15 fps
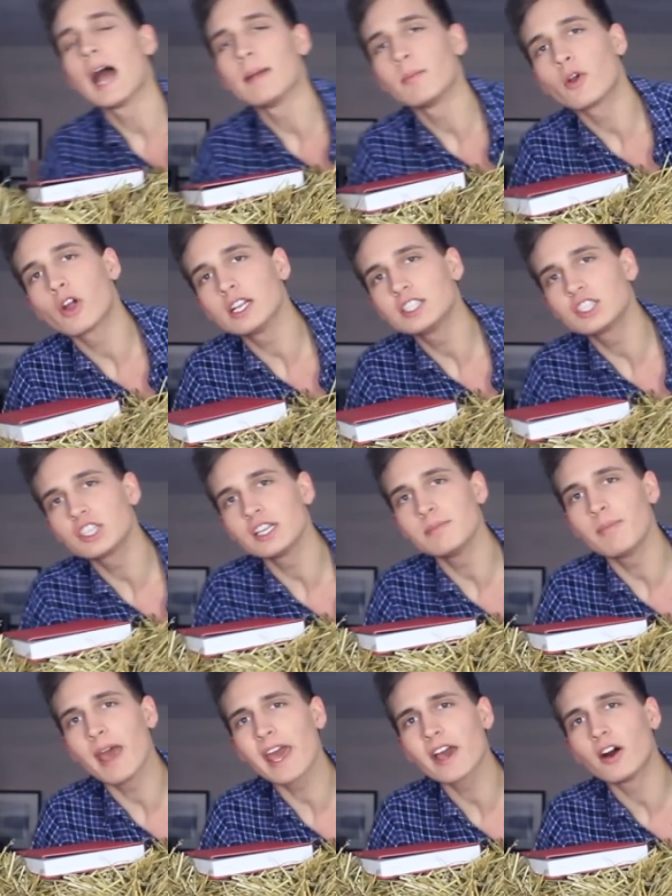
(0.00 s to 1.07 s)
I'm
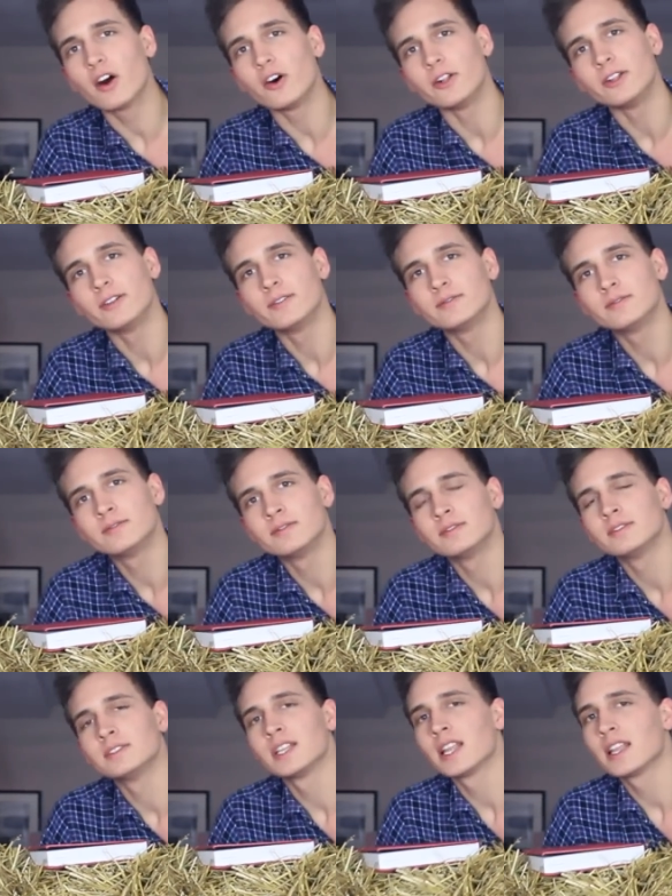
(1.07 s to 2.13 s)
Christian Bale.
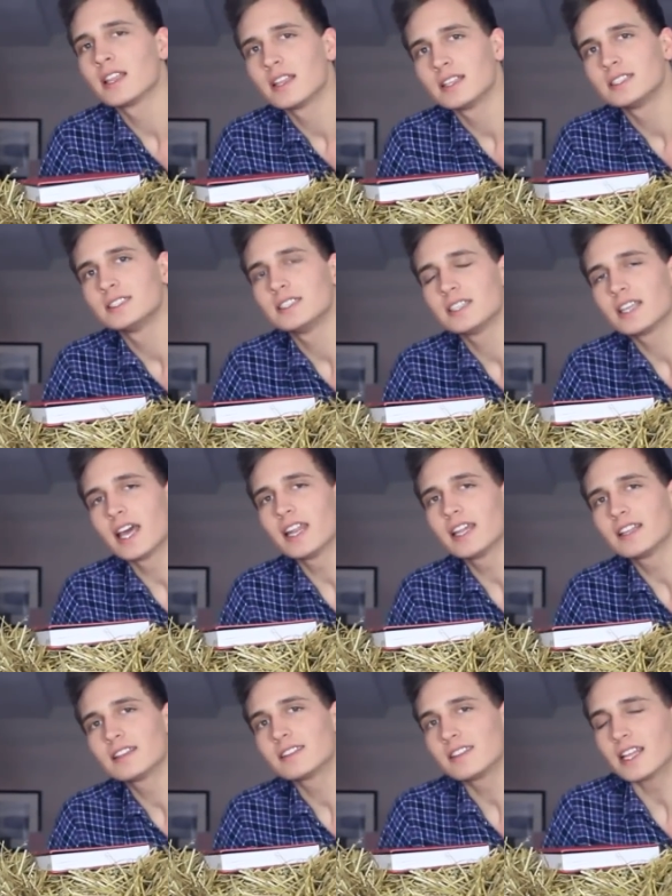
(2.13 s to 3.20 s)
Get
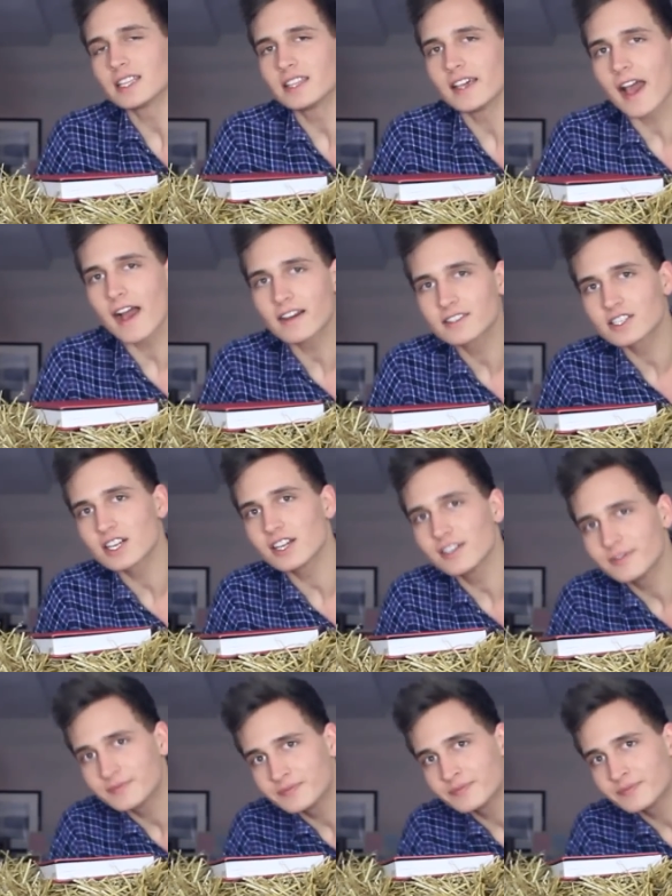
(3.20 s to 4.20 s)
it? Like the actor?